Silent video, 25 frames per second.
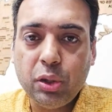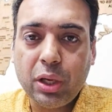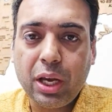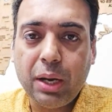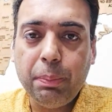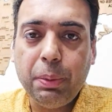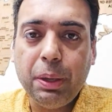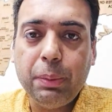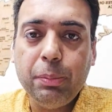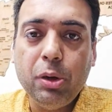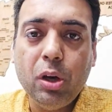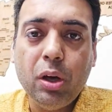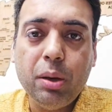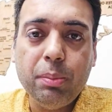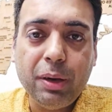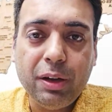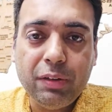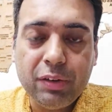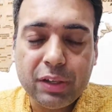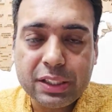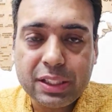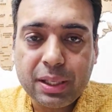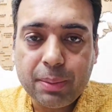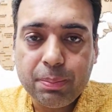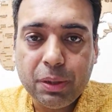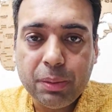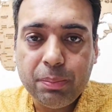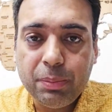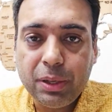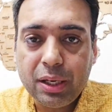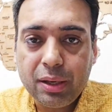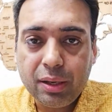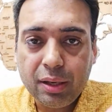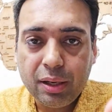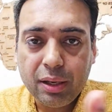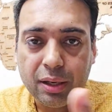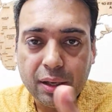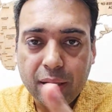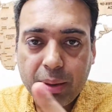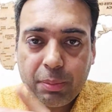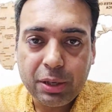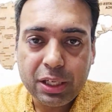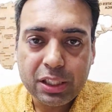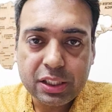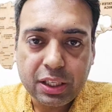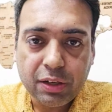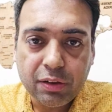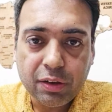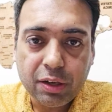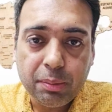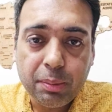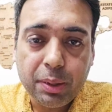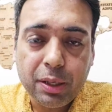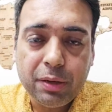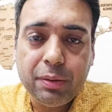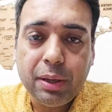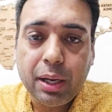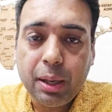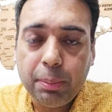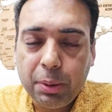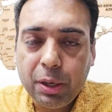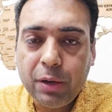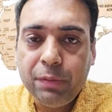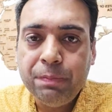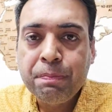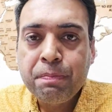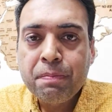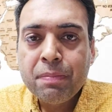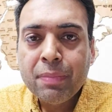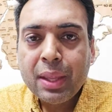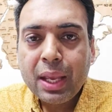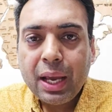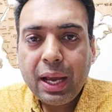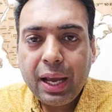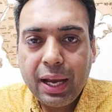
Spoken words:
you can ping me on my WhatsApp number is given above.